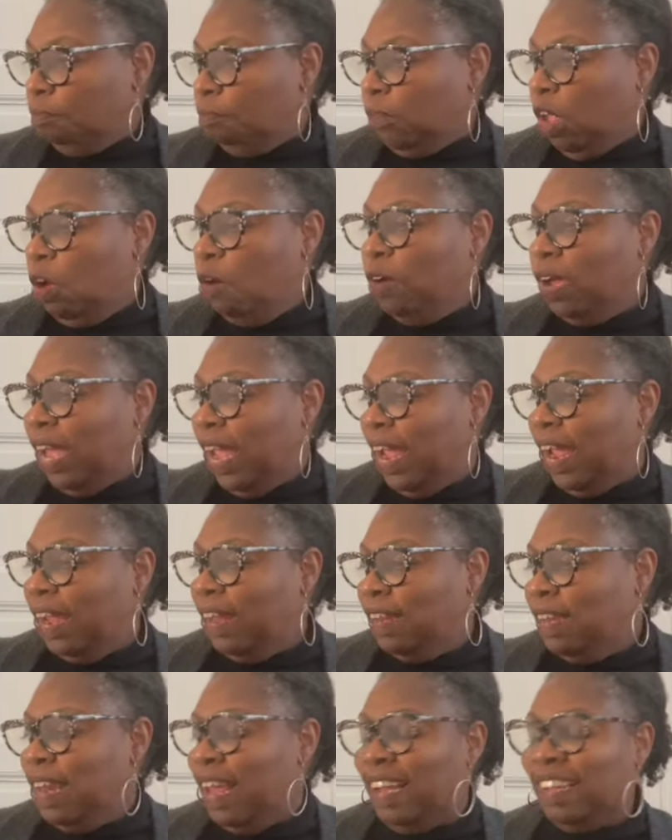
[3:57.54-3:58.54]

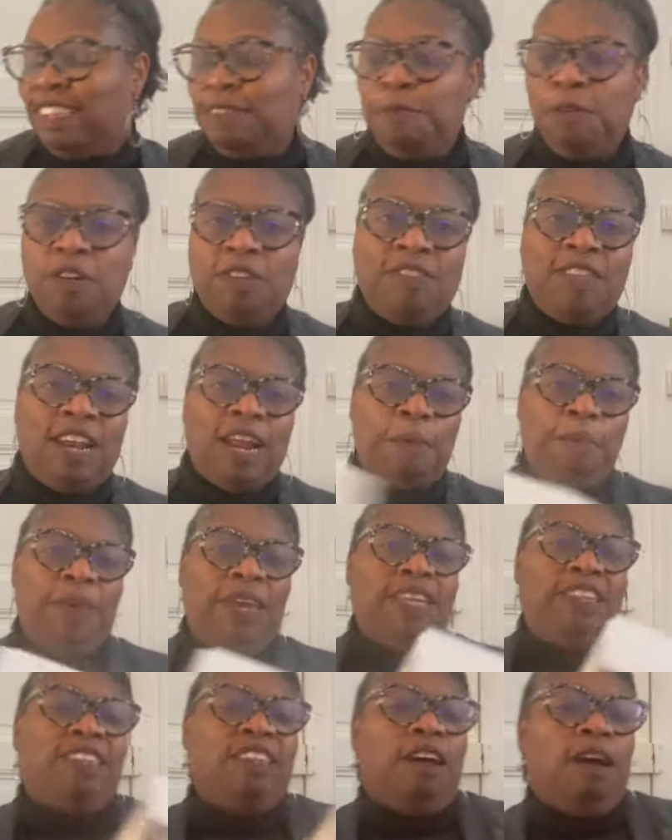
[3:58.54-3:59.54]
Okay, next book that I
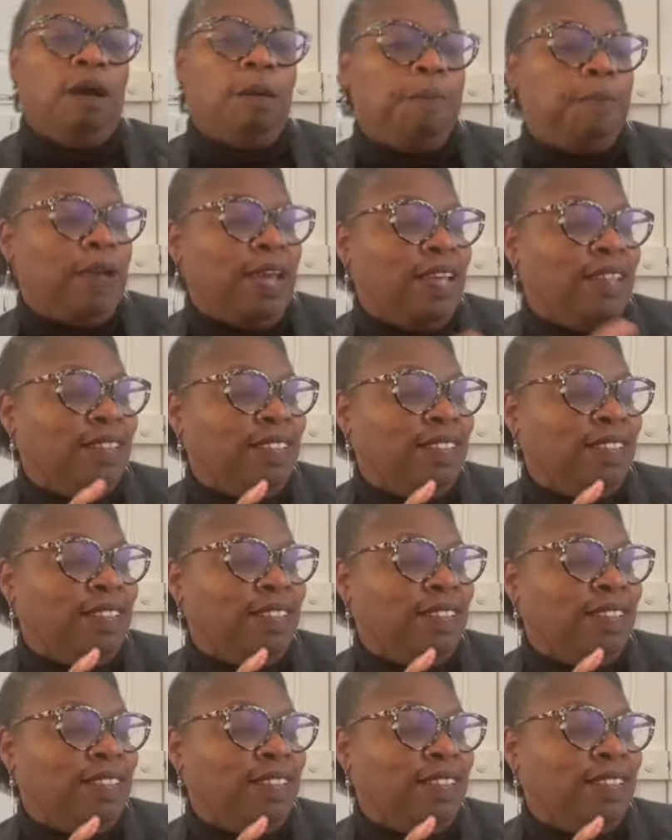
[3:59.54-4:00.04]
picked up, and